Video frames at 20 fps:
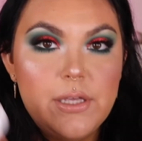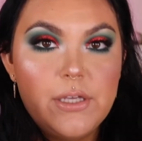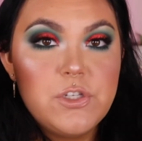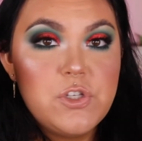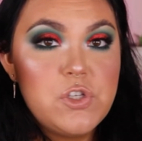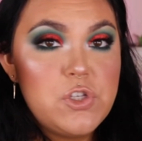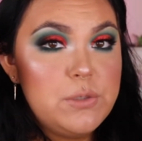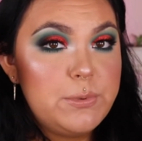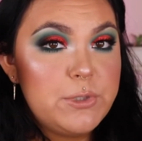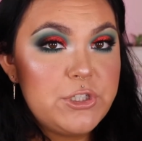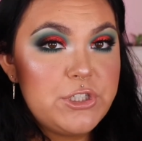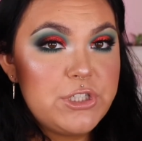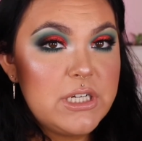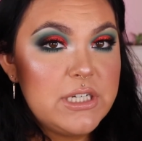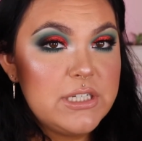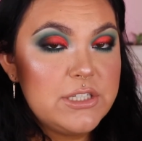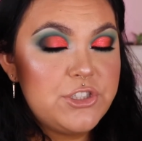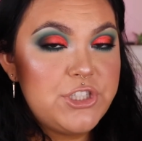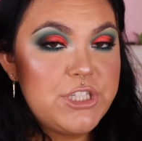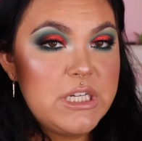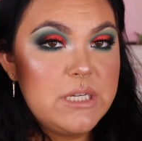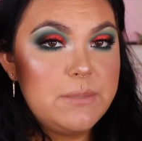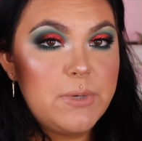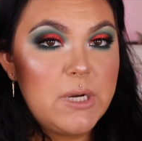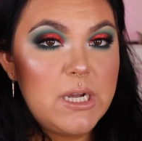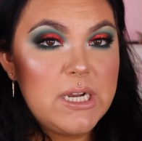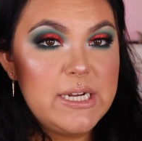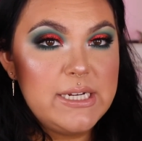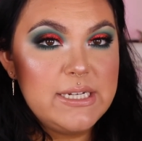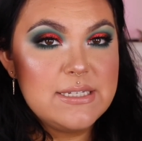Super Shock cheek
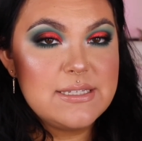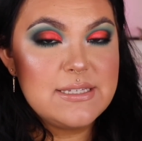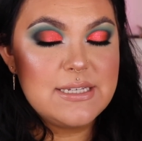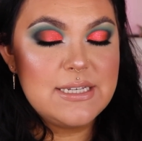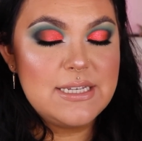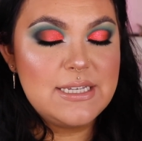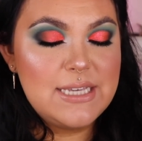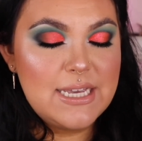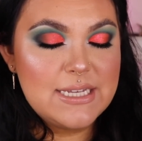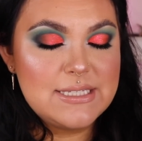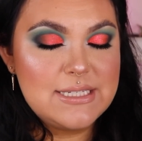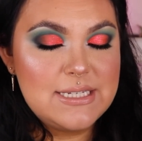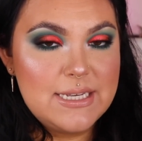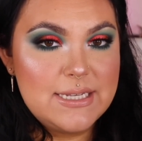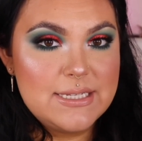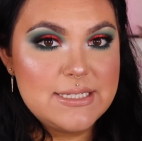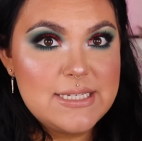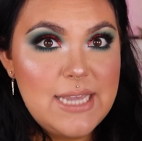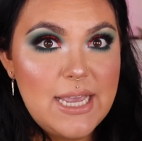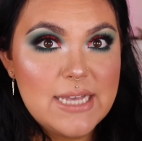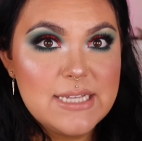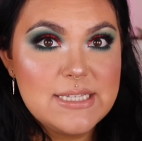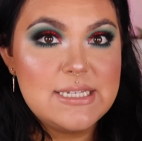products, yes, yes, yes.